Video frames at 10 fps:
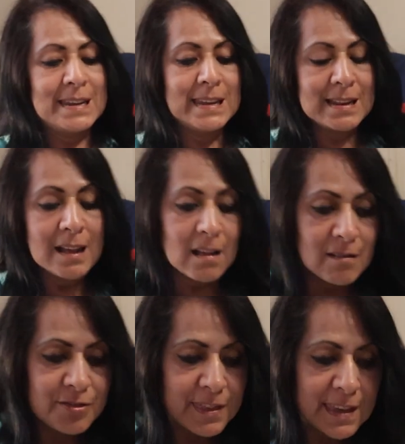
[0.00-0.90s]
to eat
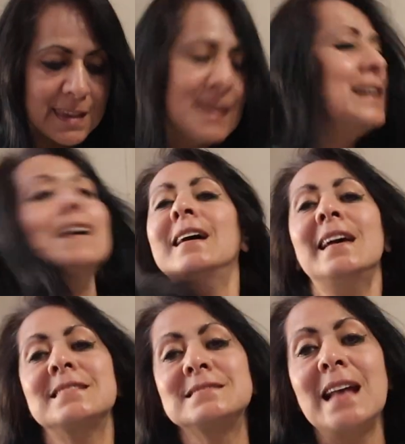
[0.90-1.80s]
healthy,
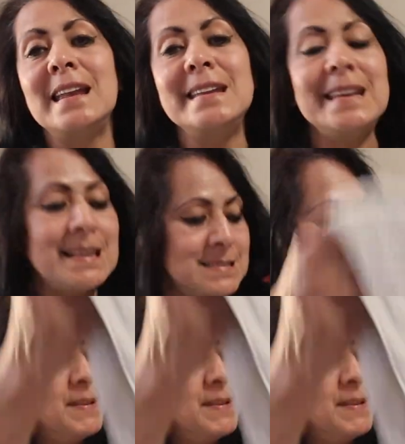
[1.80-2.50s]
it's not easy